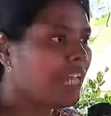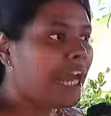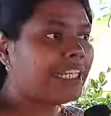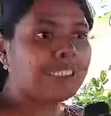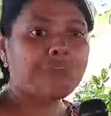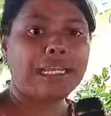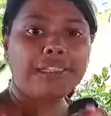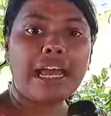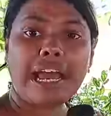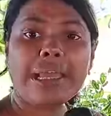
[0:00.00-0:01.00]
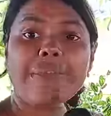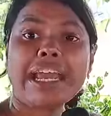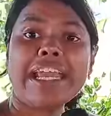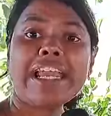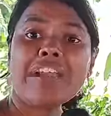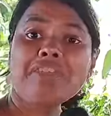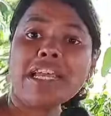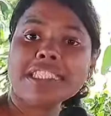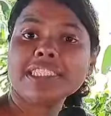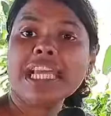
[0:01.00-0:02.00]
I spend time, I
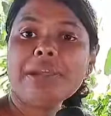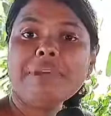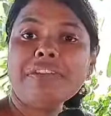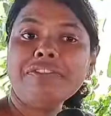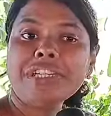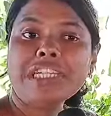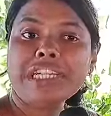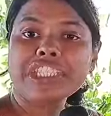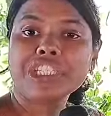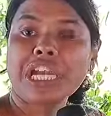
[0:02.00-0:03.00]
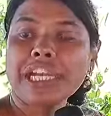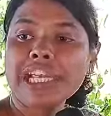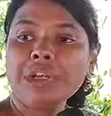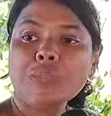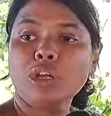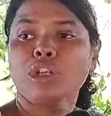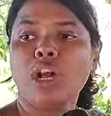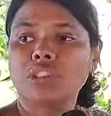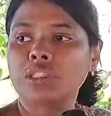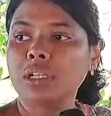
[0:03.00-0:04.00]
invest time every day studying about
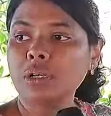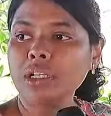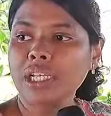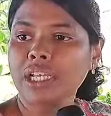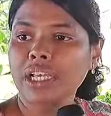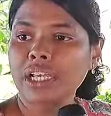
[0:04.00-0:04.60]
God's glory.